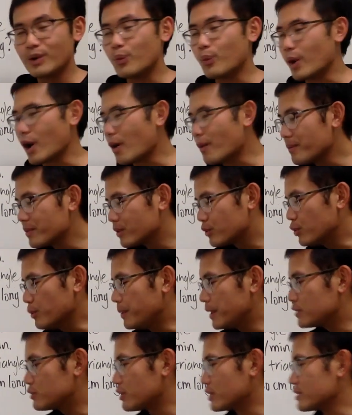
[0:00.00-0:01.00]
Well, two
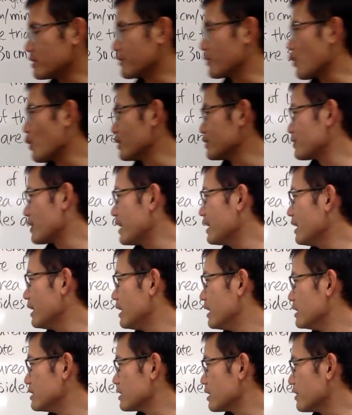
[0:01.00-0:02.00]
pictures, of course, right?
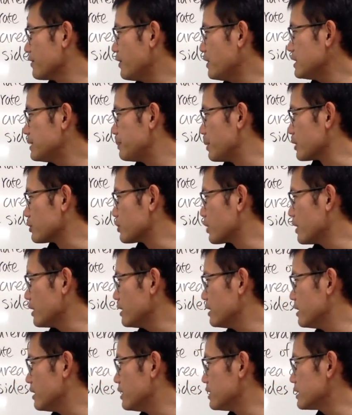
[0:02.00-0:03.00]
So the first picture
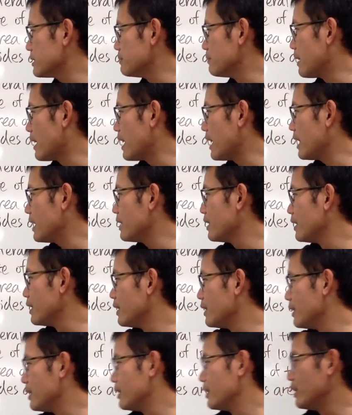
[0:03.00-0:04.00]
is my
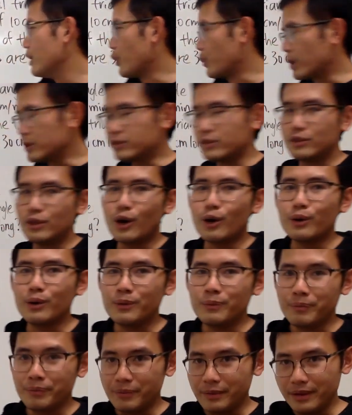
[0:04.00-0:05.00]

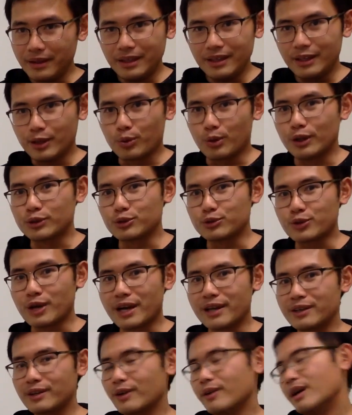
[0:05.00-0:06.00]
original equilateral
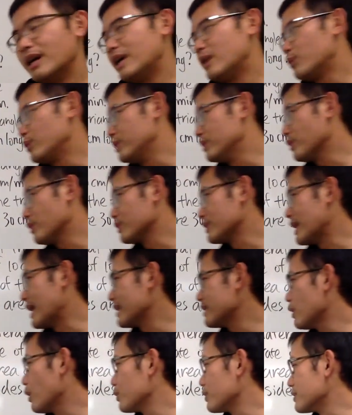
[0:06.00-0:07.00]
triangle. And we know
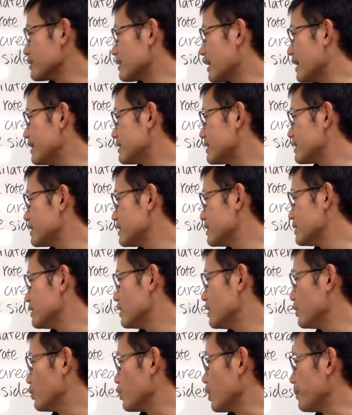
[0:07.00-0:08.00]
that all the sides
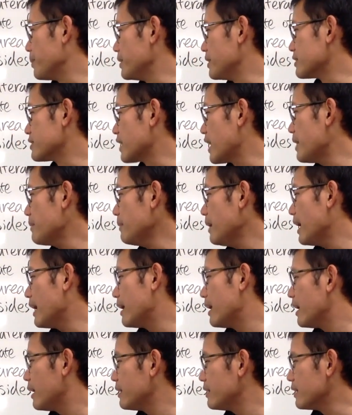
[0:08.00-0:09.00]
will be the same
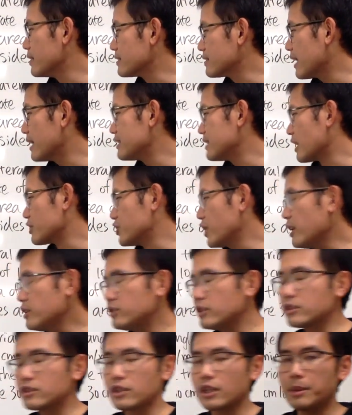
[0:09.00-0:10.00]
and the sides are
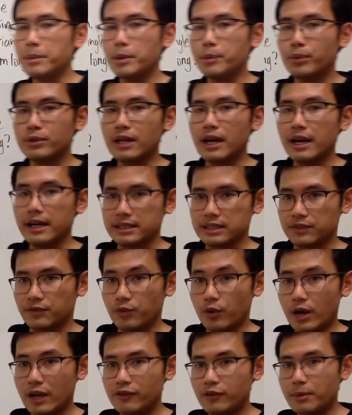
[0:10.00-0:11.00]
changing. So let me put on x
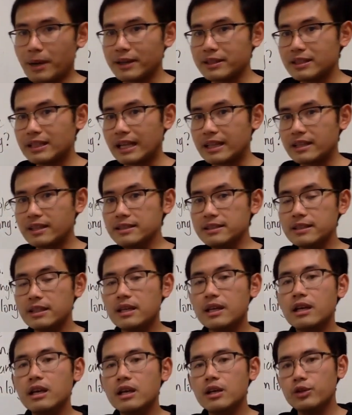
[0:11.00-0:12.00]
for everybody like this.
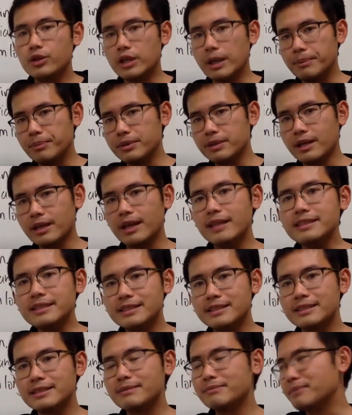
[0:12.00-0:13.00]
You can put on
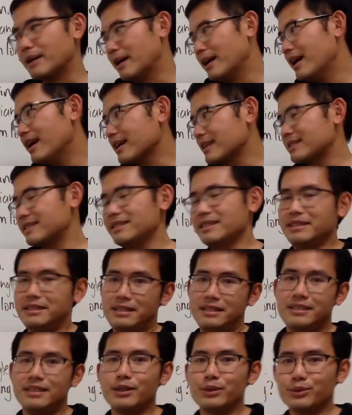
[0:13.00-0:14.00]
s, but x is
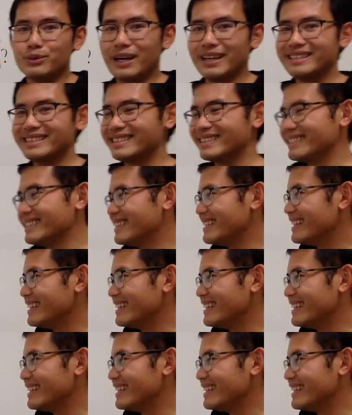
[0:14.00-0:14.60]
easier to write.